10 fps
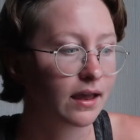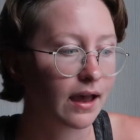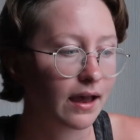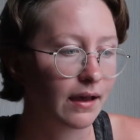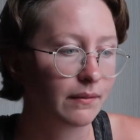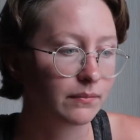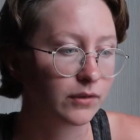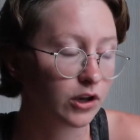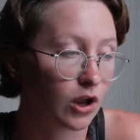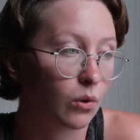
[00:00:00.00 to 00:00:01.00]

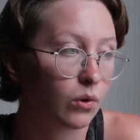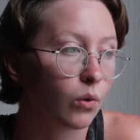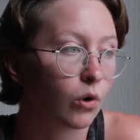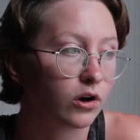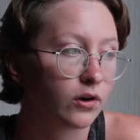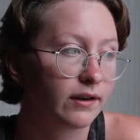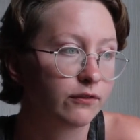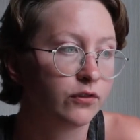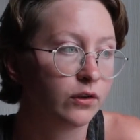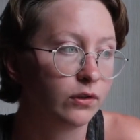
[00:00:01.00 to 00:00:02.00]
you know,
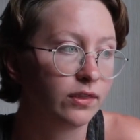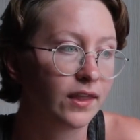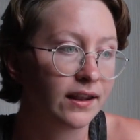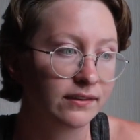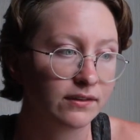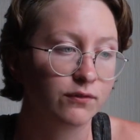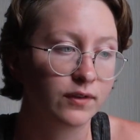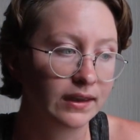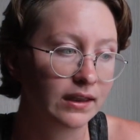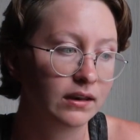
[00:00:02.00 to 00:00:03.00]
ordering food that isn't
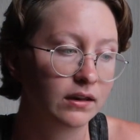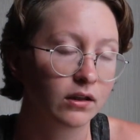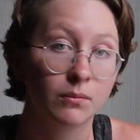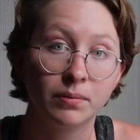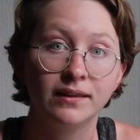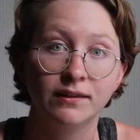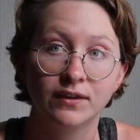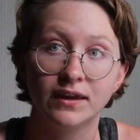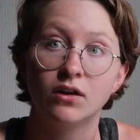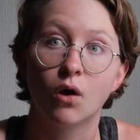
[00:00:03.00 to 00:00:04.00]
vegan, completely
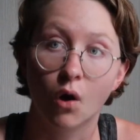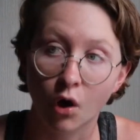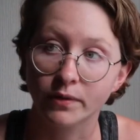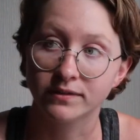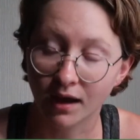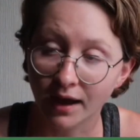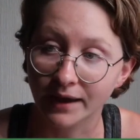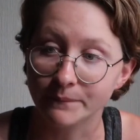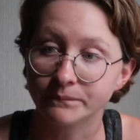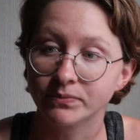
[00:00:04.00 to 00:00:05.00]
vegan all the
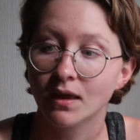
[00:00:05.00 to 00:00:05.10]
time,